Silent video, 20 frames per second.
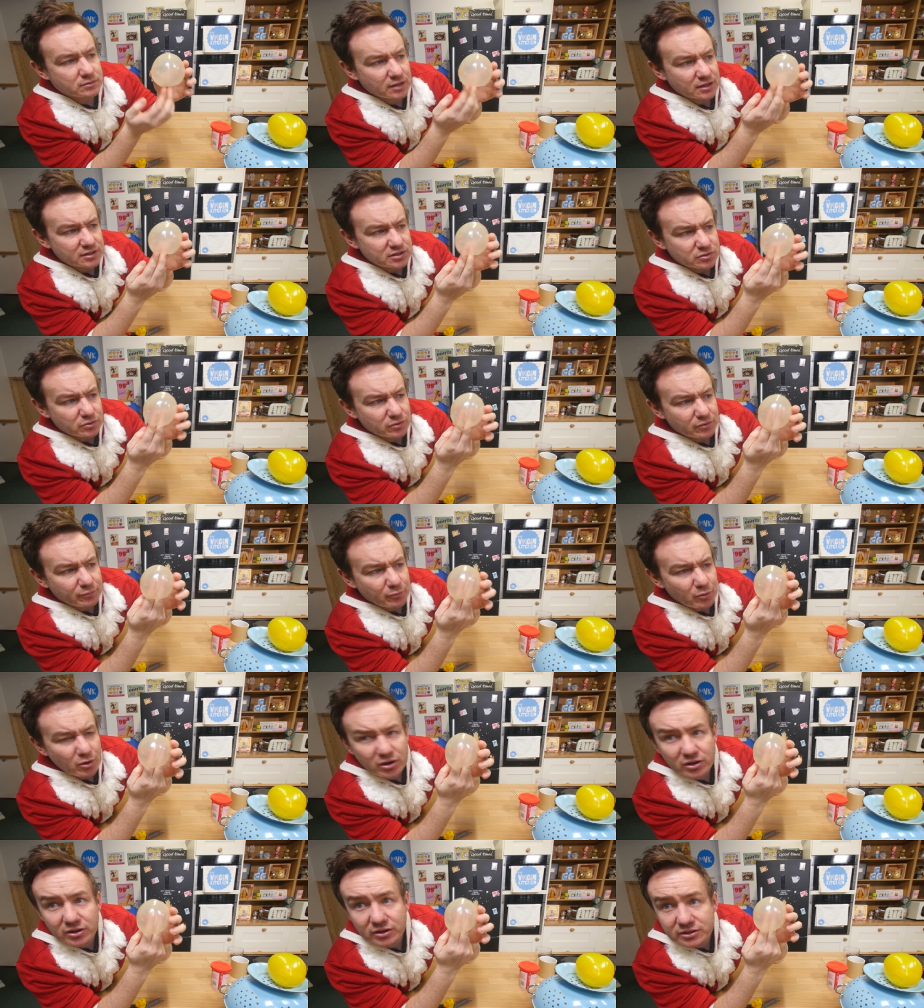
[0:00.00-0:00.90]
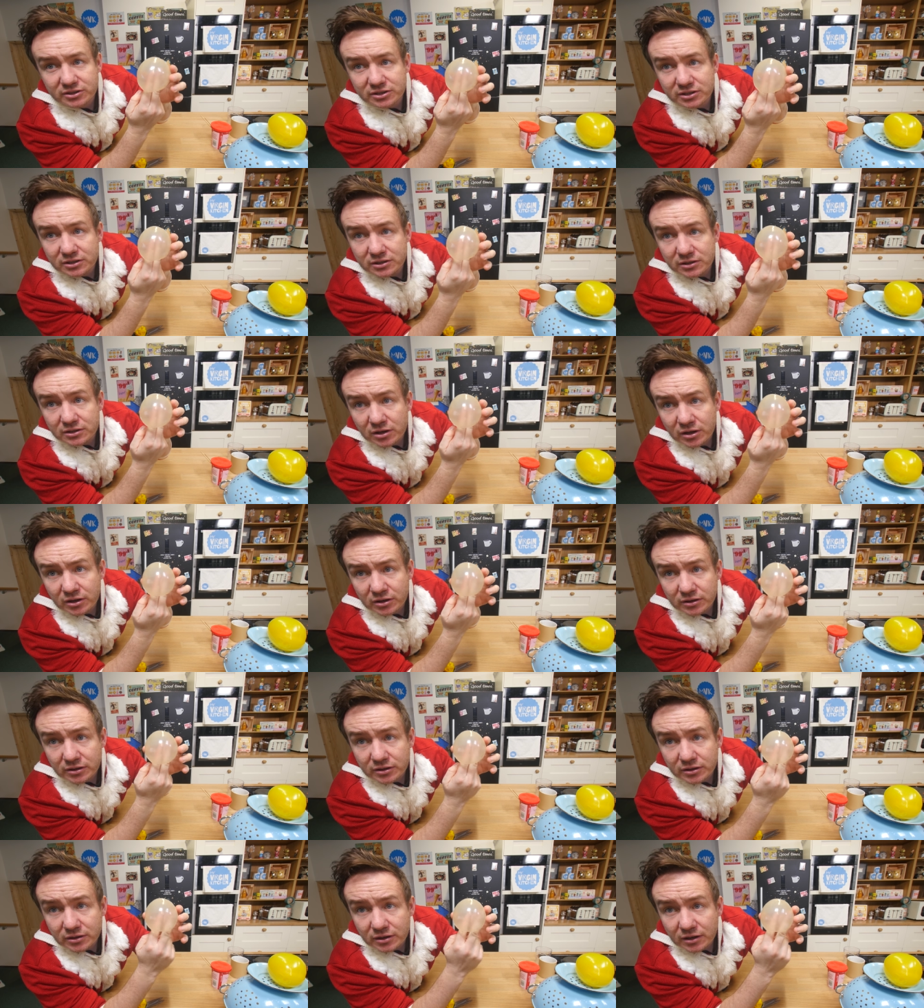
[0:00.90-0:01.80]
sort of worked.
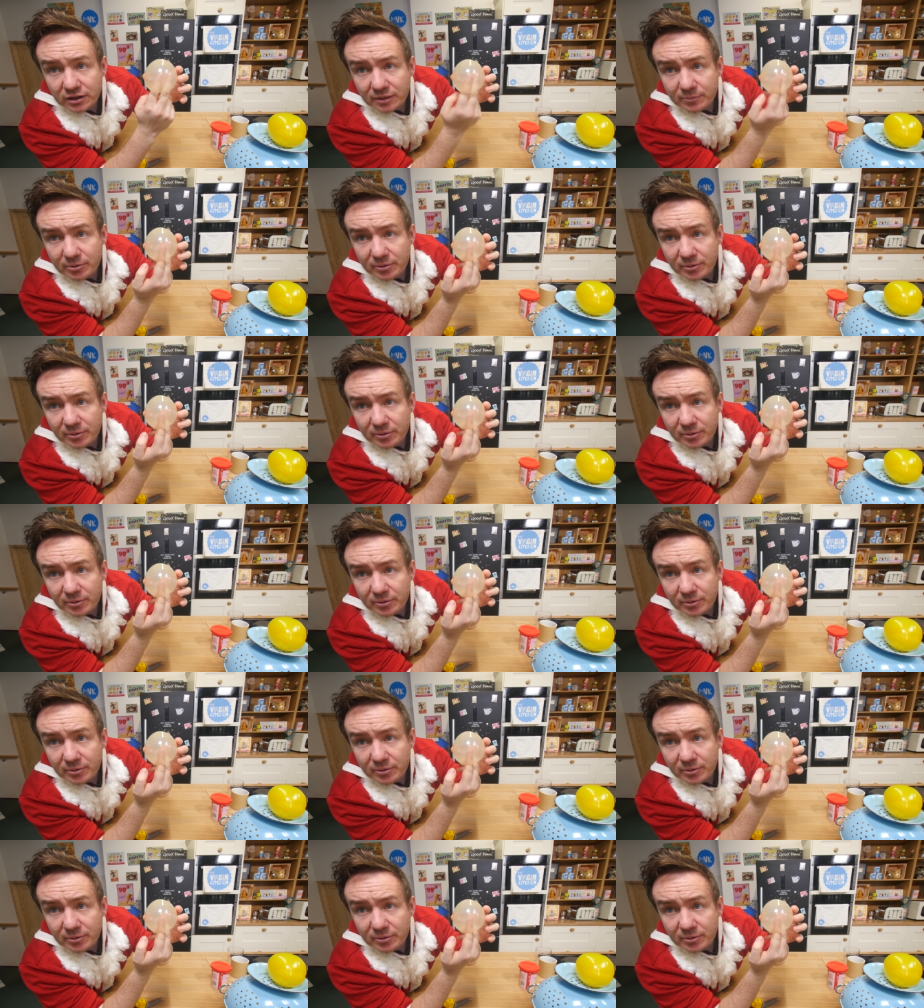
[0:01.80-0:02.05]
Look, I can